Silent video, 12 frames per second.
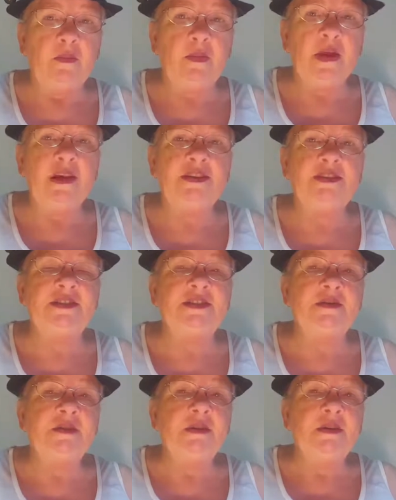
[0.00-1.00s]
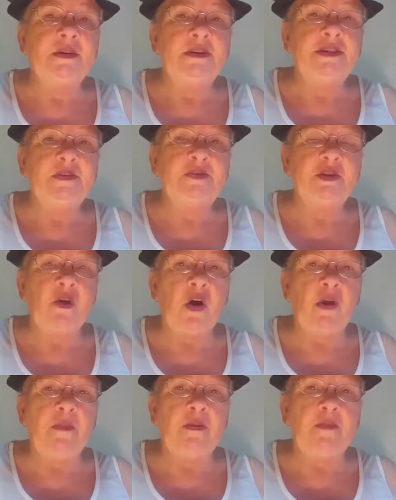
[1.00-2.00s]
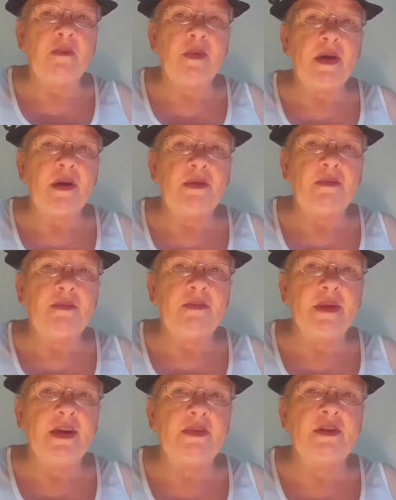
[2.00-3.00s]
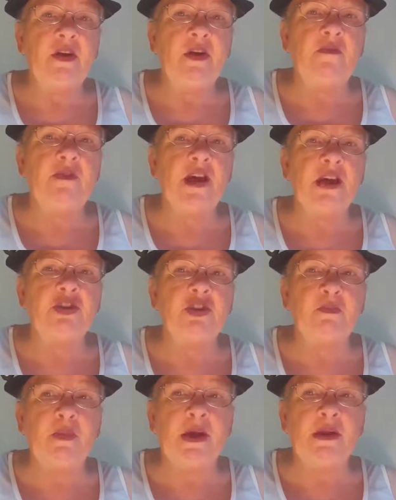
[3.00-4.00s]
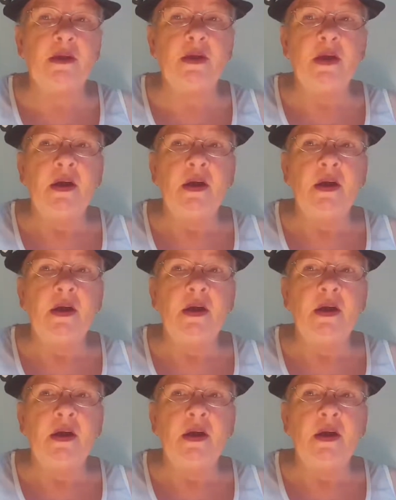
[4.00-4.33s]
please subscribe and hit the notification bell.